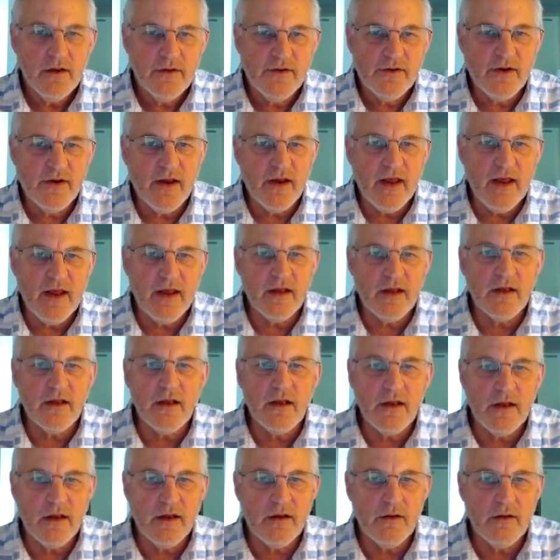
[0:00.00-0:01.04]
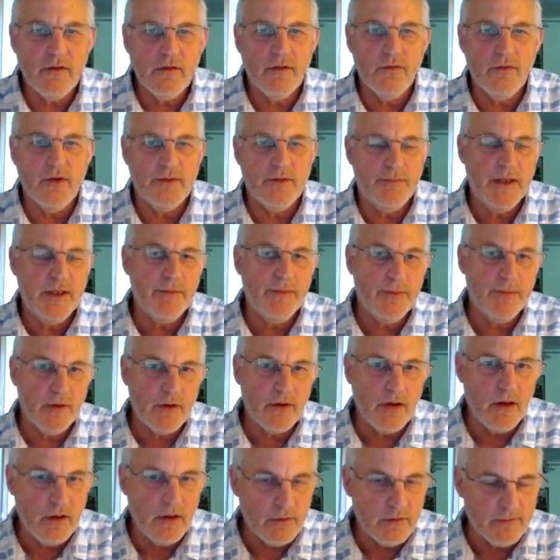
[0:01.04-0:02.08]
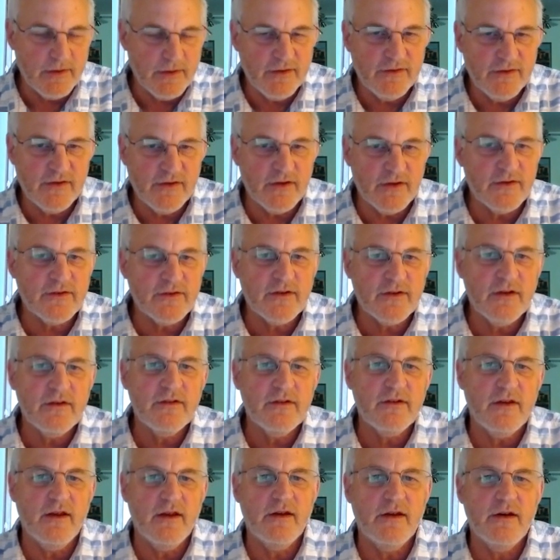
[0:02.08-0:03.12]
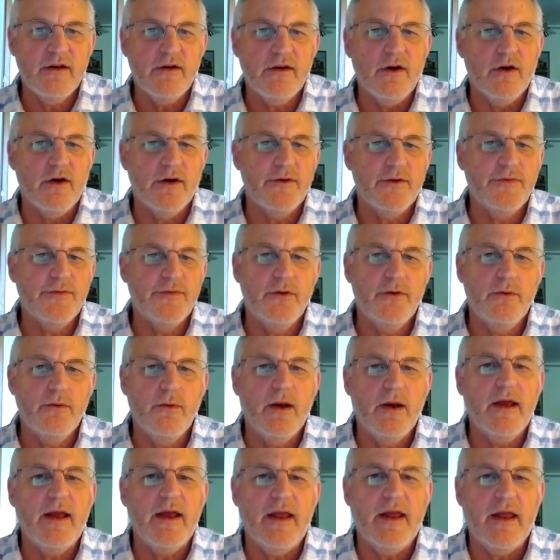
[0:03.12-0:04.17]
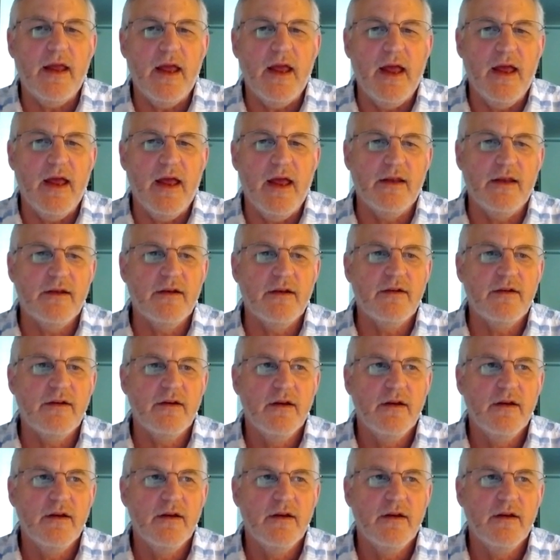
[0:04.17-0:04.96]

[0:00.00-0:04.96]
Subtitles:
to handling what people call resistance in an artful way. And